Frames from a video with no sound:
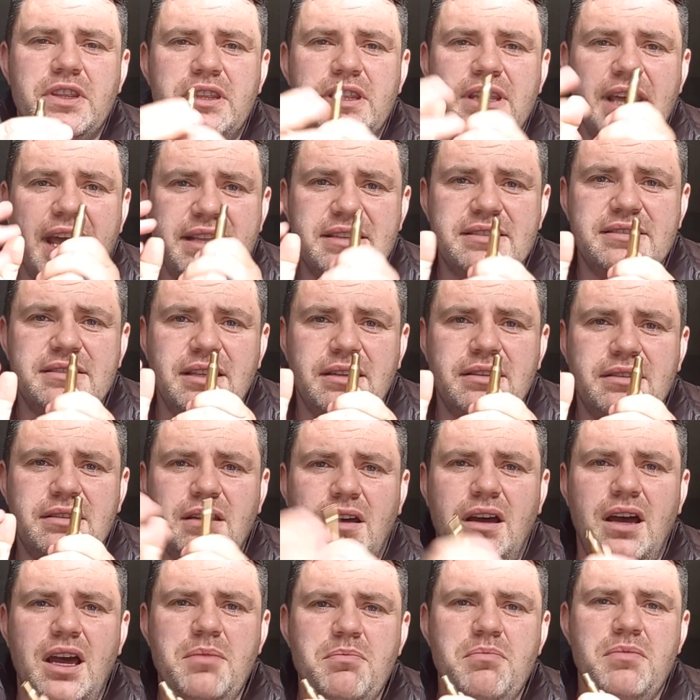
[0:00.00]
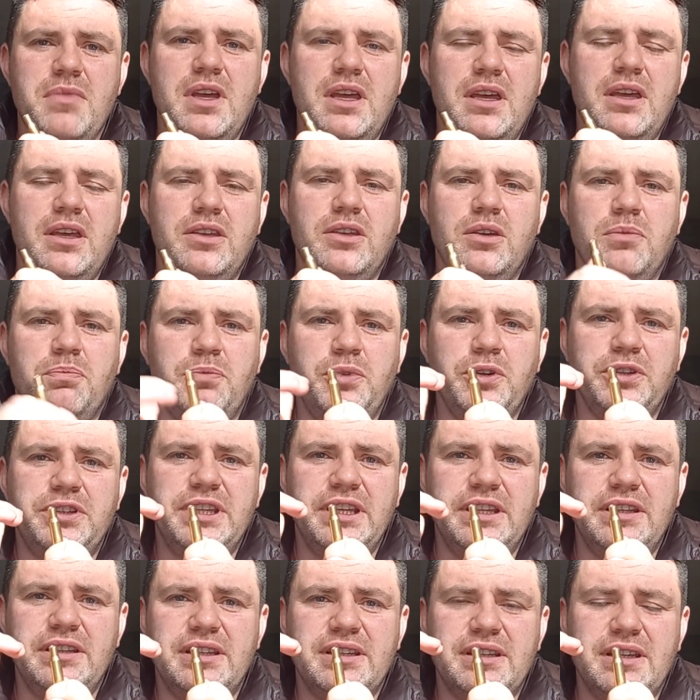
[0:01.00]
That's the time you put
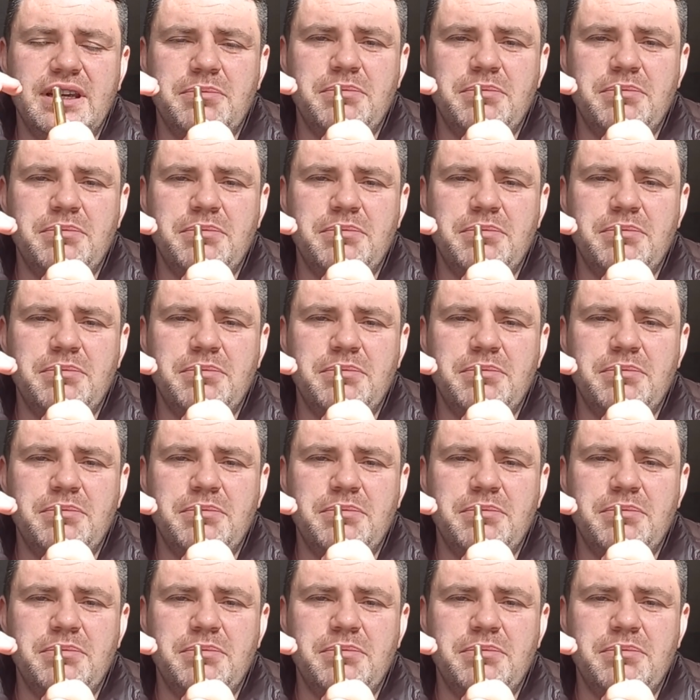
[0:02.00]
in the